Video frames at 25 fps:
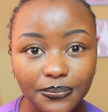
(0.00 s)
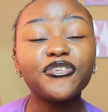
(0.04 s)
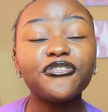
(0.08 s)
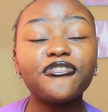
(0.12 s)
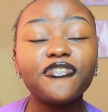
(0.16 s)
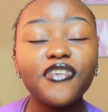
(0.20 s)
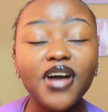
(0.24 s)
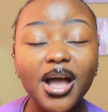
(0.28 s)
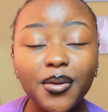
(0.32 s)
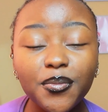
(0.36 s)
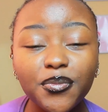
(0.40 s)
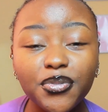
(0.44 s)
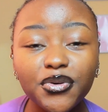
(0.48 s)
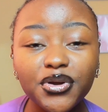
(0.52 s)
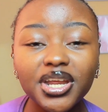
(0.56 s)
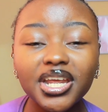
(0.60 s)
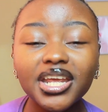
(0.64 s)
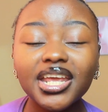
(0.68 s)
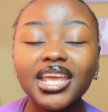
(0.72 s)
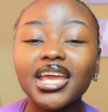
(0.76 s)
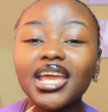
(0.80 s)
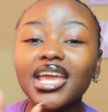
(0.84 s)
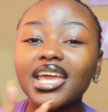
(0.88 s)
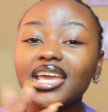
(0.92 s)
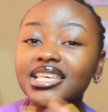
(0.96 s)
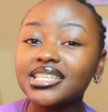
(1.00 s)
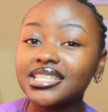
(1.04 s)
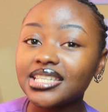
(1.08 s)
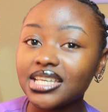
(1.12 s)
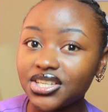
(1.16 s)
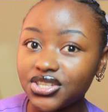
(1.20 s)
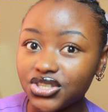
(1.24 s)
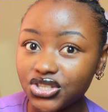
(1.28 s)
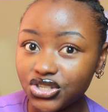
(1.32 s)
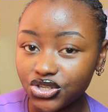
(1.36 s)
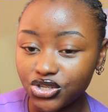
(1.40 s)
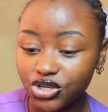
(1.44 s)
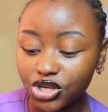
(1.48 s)
The fabric is
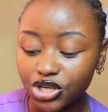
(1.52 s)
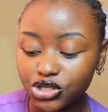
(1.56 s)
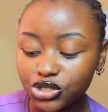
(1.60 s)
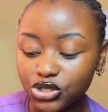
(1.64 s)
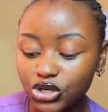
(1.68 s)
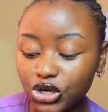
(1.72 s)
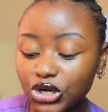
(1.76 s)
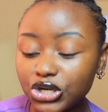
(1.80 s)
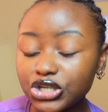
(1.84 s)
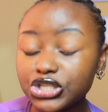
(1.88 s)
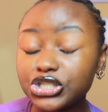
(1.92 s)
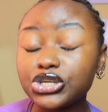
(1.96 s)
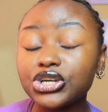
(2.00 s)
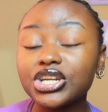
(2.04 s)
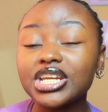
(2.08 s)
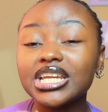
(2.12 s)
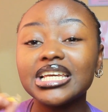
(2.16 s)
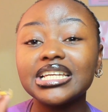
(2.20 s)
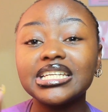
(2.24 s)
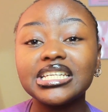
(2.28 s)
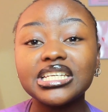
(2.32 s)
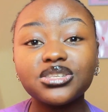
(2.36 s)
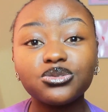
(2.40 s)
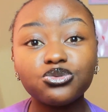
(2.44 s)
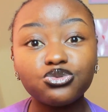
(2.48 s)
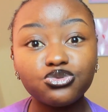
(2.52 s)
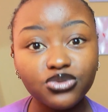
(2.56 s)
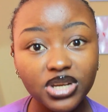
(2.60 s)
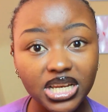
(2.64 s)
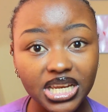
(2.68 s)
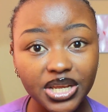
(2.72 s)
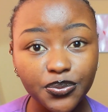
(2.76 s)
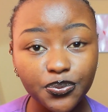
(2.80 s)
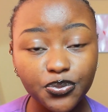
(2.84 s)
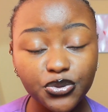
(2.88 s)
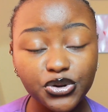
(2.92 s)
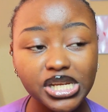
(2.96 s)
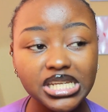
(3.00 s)
a stretch cotton. It is
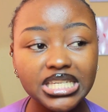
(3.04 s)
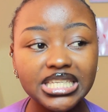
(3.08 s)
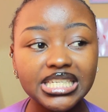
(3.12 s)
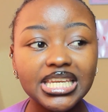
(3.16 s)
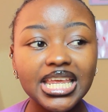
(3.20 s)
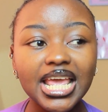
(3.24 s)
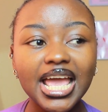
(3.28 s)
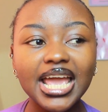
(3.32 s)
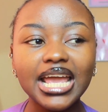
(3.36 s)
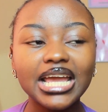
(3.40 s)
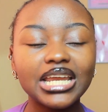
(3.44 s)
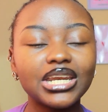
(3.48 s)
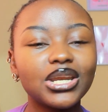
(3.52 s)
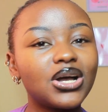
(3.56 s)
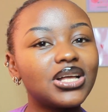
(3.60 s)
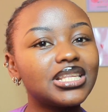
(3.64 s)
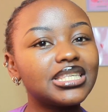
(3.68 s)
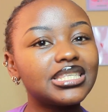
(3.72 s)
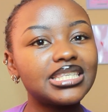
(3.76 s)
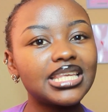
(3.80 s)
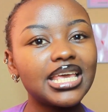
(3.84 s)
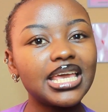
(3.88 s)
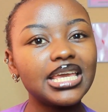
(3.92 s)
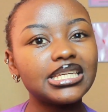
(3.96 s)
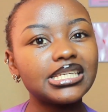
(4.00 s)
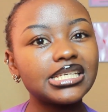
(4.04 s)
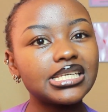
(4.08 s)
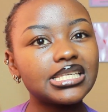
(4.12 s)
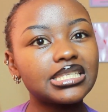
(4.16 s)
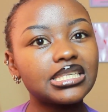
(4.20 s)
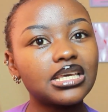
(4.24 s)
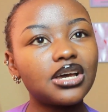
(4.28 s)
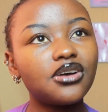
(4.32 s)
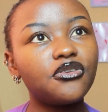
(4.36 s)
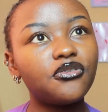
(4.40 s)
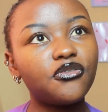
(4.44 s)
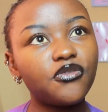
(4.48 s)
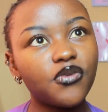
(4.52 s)
really pretty. I cannot say it
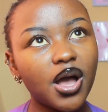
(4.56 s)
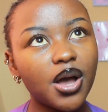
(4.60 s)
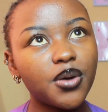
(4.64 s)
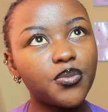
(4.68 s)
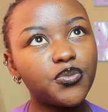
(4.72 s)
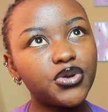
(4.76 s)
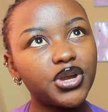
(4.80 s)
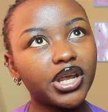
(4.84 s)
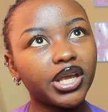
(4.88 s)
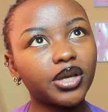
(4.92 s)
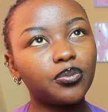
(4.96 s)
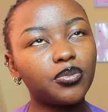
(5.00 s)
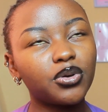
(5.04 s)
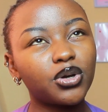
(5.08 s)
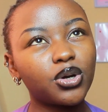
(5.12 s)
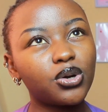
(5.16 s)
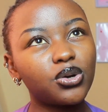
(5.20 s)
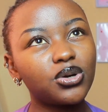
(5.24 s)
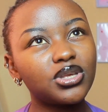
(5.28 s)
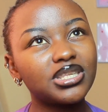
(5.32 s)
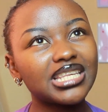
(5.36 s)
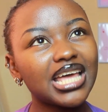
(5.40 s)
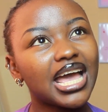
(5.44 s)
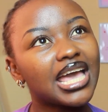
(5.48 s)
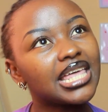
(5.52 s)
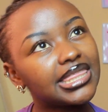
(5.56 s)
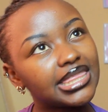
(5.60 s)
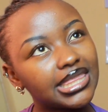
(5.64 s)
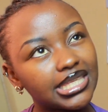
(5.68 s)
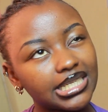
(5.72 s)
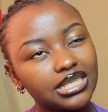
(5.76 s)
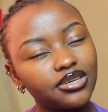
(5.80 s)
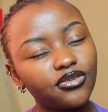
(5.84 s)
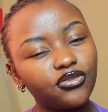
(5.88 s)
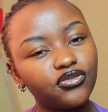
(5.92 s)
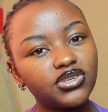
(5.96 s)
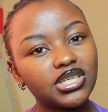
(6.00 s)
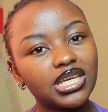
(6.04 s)
is a fabric because I
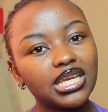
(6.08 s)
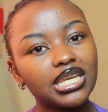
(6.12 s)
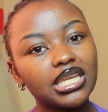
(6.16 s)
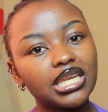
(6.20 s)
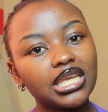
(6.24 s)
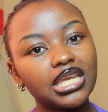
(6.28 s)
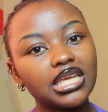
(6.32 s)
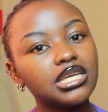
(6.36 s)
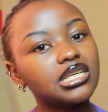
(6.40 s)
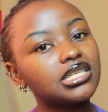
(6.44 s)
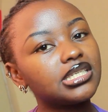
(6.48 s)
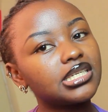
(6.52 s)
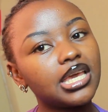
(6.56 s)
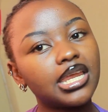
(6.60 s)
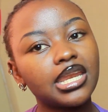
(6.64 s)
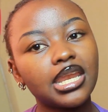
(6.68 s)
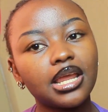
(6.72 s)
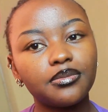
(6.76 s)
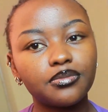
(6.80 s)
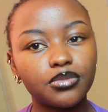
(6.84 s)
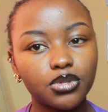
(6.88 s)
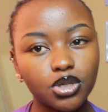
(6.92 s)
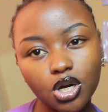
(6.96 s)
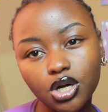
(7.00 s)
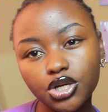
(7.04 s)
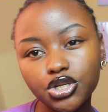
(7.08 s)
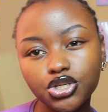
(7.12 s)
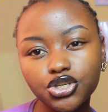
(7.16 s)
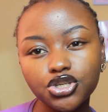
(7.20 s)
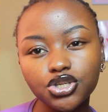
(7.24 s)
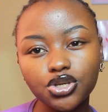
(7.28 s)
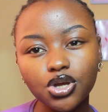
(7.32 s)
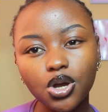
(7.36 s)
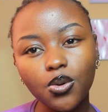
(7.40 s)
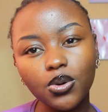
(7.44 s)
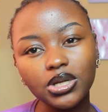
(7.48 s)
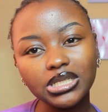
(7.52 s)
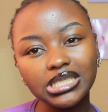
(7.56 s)
thrifted it and I'm not
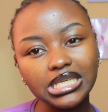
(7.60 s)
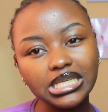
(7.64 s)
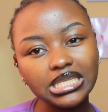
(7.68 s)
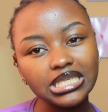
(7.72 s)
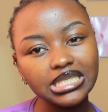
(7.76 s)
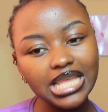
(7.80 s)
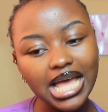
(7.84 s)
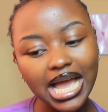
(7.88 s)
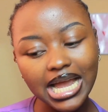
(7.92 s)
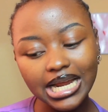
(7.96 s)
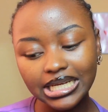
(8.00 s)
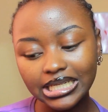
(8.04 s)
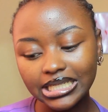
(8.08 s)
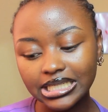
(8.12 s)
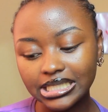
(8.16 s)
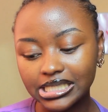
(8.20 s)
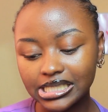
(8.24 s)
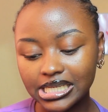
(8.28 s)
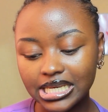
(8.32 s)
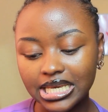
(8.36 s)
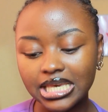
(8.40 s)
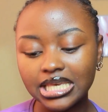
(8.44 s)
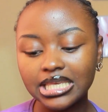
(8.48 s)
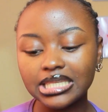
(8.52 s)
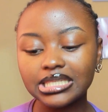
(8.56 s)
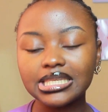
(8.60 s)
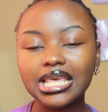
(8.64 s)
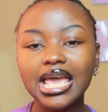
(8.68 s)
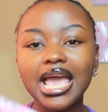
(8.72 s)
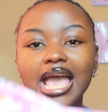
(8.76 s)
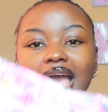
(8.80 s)
sure what exactly it is.